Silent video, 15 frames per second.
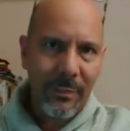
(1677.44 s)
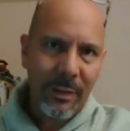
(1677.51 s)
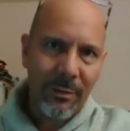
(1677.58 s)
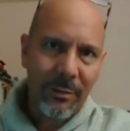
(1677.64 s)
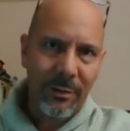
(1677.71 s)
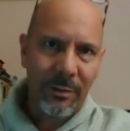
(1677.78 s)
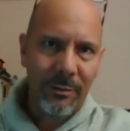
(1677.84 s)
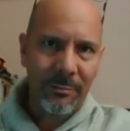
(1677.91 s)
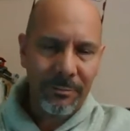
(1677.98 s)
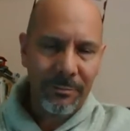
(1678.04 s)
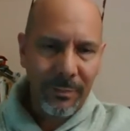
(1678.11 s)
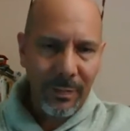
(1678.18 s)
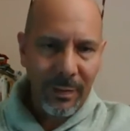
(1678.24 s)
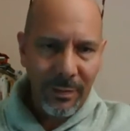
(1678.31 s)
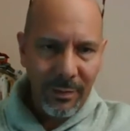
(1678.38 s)
so,
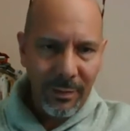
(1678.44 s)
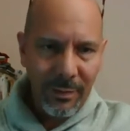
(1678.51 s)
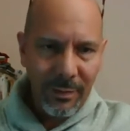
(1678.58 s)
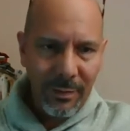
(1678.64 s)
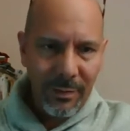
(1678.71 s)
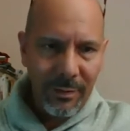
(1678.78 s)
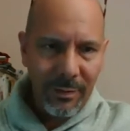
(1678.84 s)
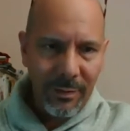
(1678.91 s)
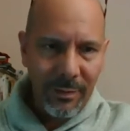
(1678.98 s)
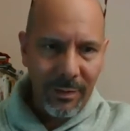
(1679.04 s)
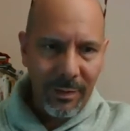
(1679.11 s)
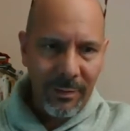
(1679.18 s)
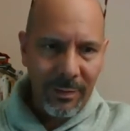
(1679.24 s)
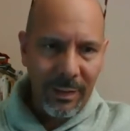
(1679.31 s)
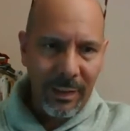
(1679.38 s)

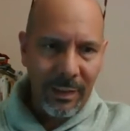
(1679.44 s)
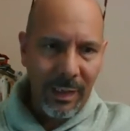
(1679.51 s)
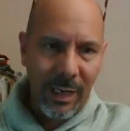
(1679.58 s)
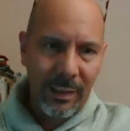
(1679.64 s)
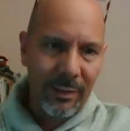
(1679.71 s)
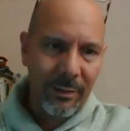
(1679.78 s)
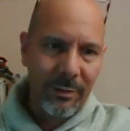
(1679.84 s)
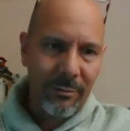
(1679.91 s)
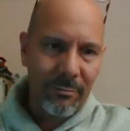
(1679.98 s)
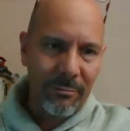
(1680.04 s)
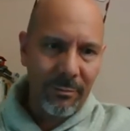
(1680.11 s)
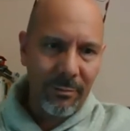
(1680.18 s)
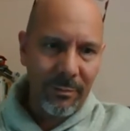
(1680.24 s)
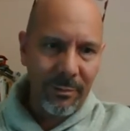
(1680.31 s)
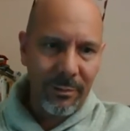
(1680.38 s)
I mean, I could
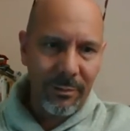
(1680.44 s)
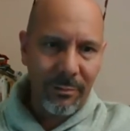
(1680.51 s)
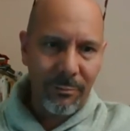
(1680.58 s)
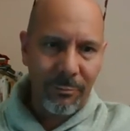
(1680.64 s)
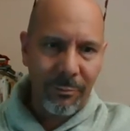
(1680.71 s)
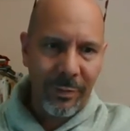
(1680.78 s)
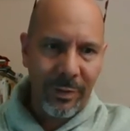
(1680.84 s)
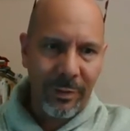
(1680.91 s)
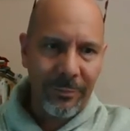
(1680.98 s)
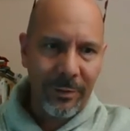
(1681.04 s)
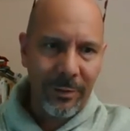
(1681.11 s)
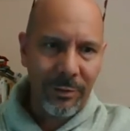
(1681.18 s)
briefly